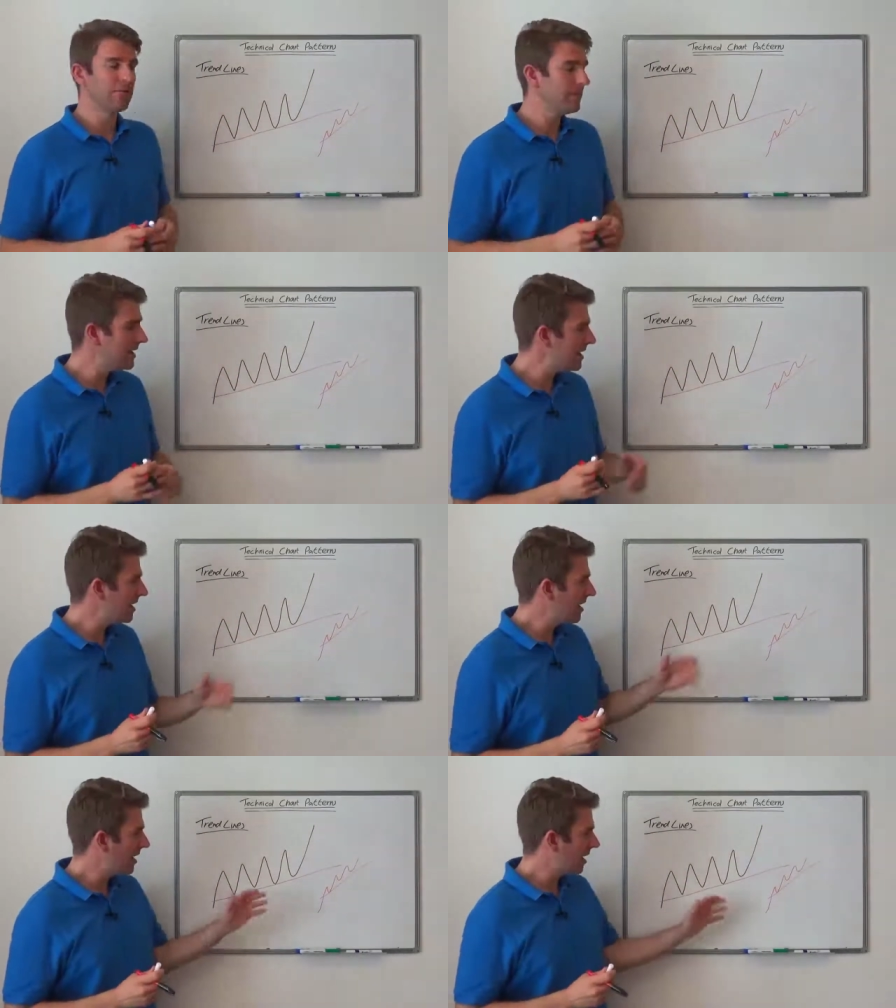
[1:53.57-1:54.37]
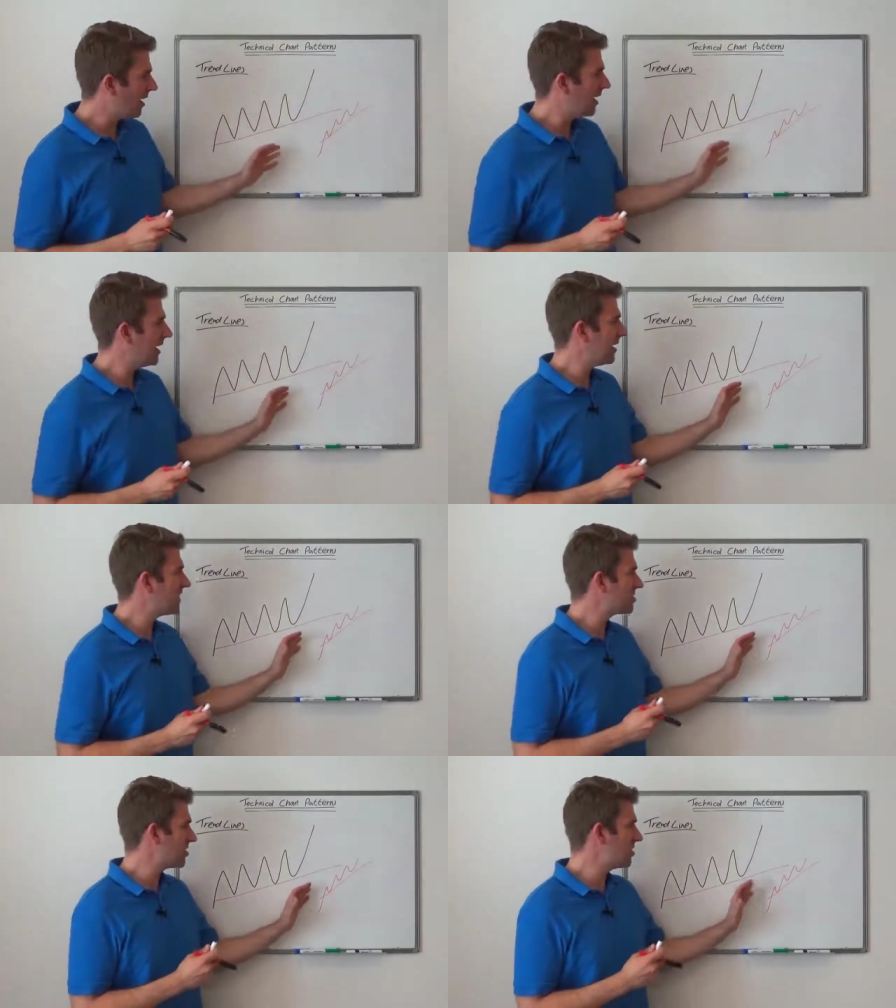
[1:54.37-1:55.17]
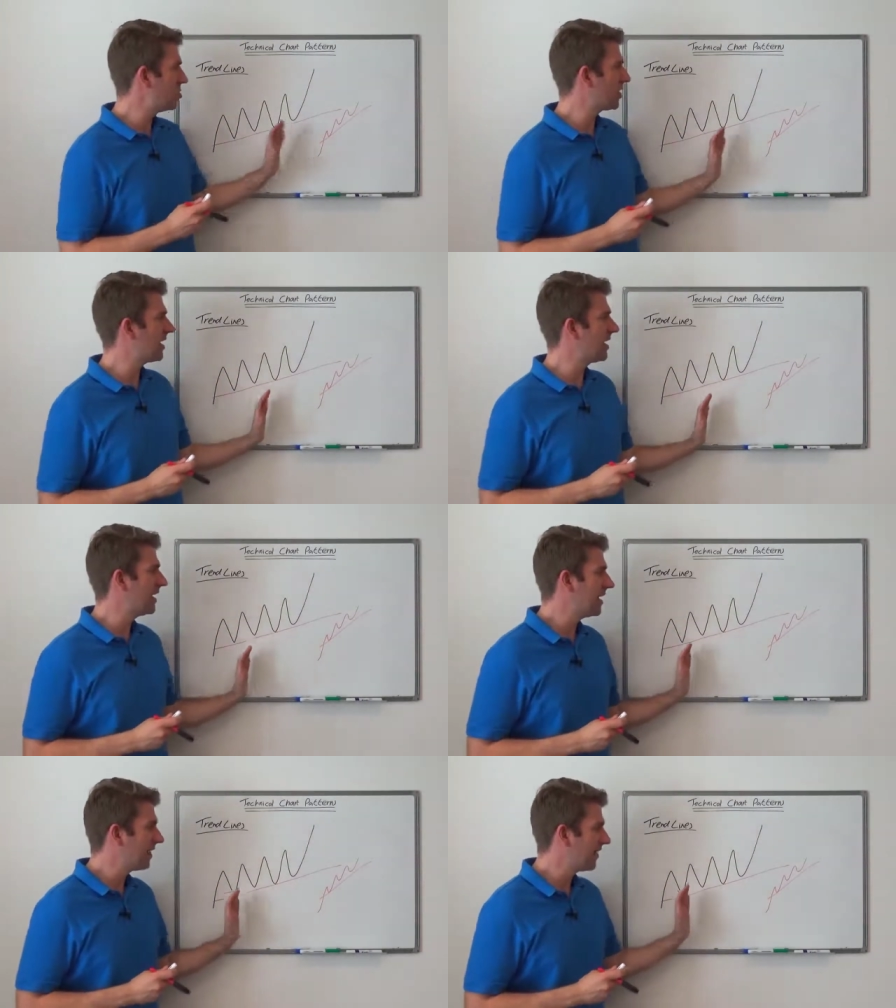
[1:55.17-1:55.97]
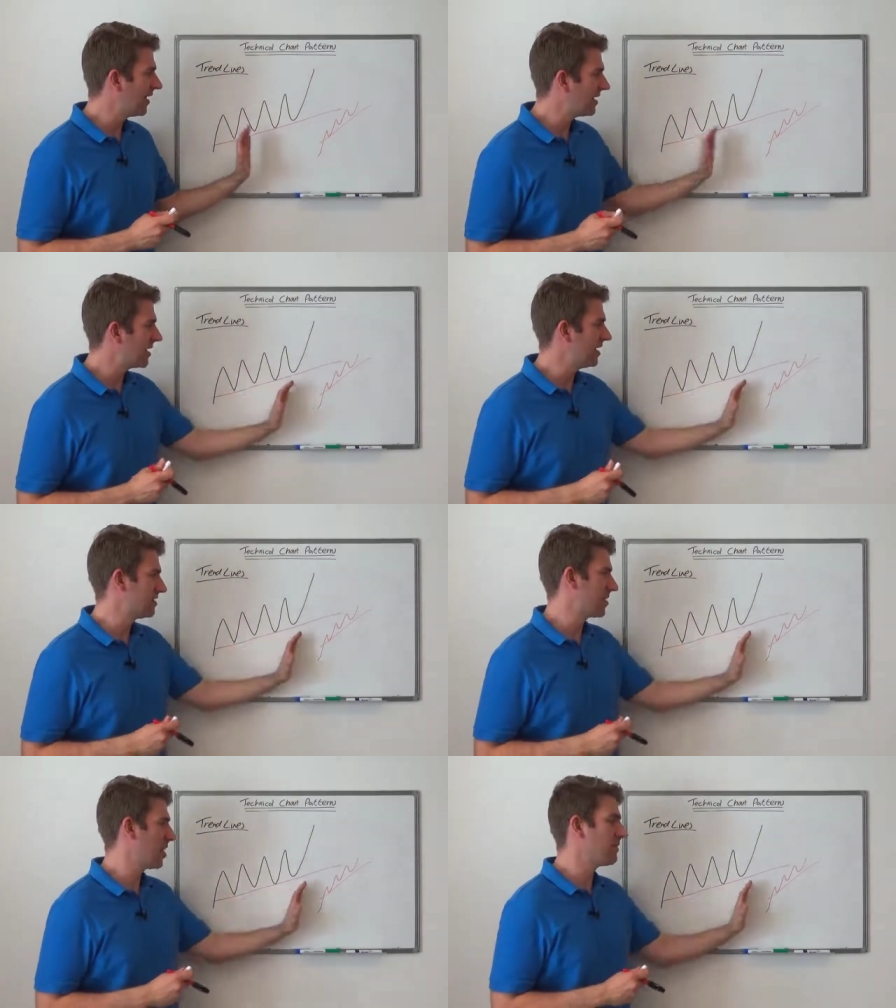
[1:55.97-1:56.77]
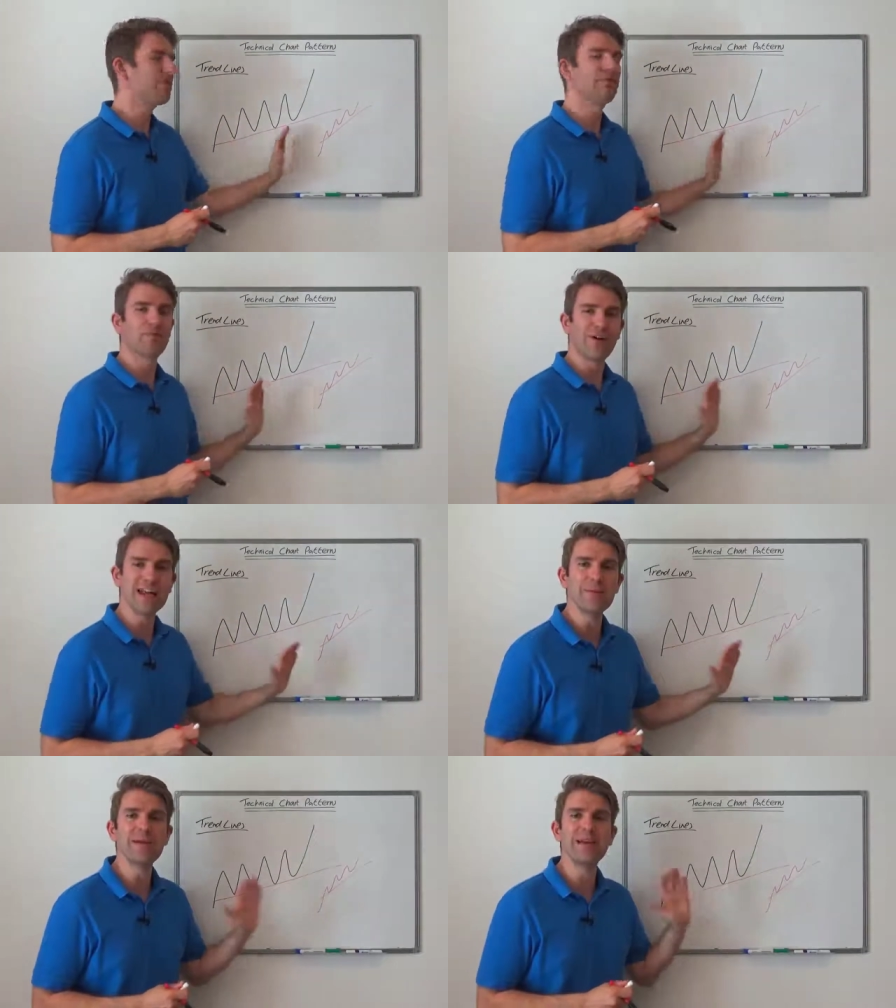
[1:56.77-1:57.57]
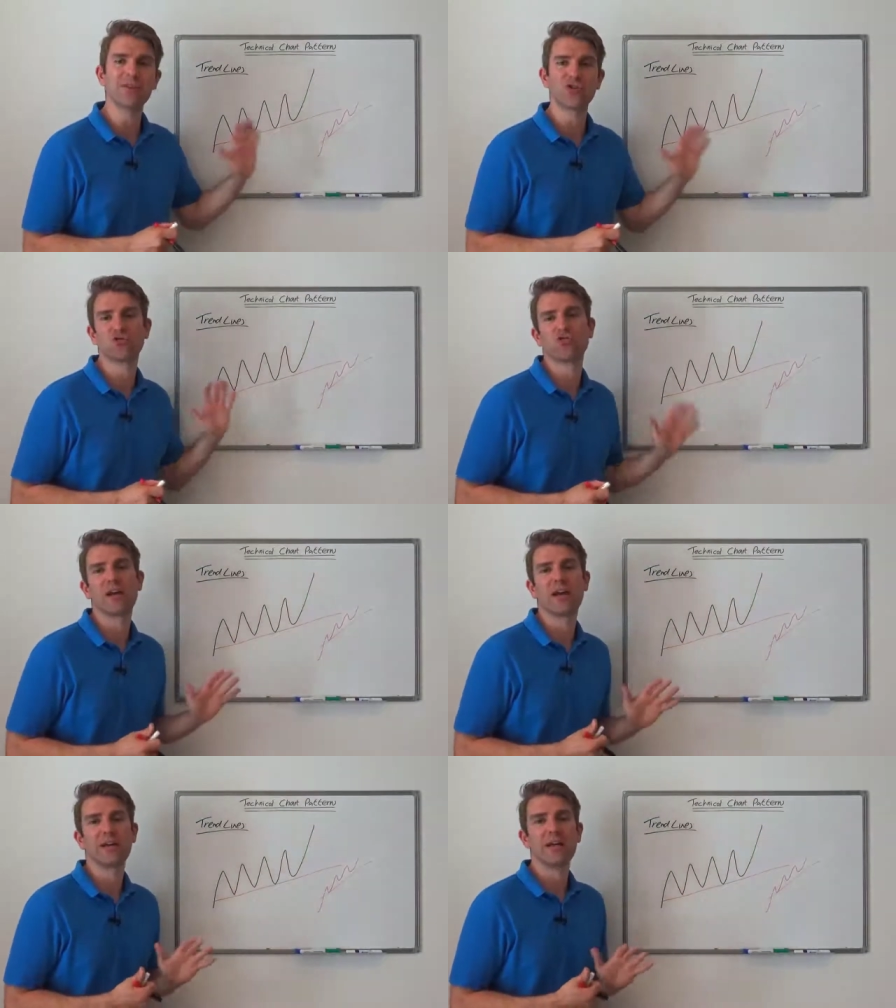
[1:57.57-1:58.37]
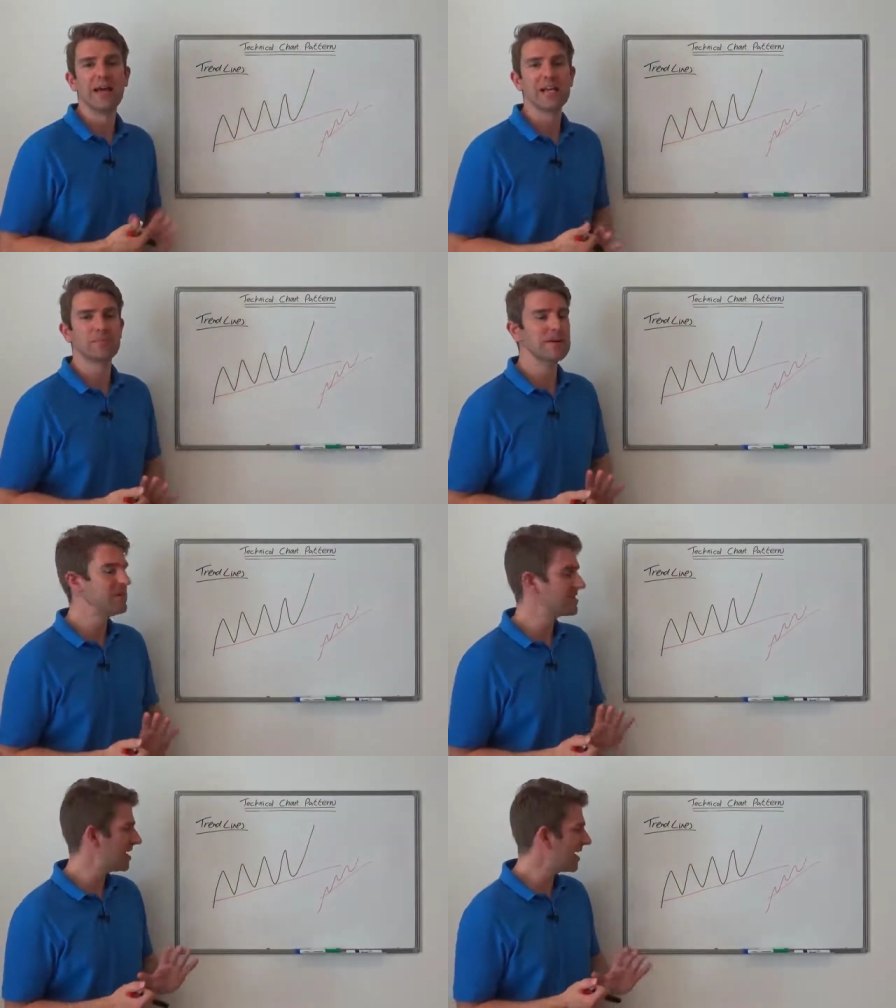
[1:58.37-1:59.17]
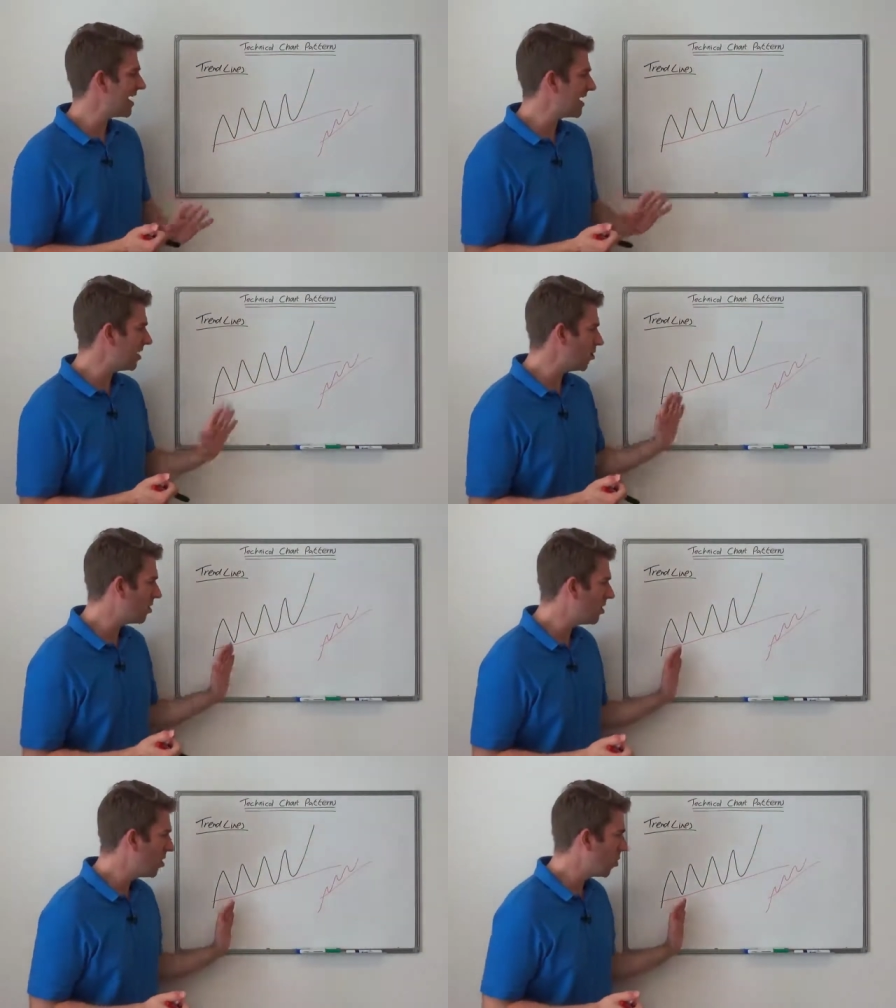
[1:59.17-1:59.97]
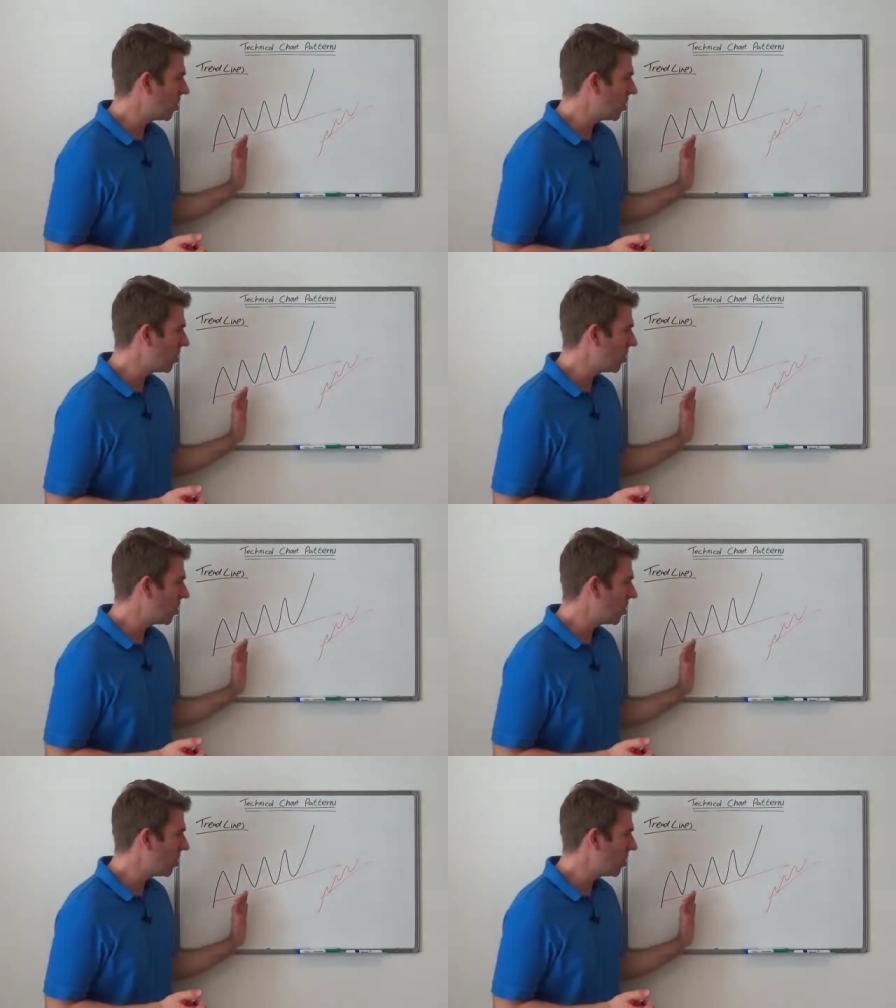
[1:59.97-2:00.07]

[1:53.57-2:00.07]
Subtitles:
For me, I like to look at it that it's kind of framing the trade. It's basically saying, hey, you know what?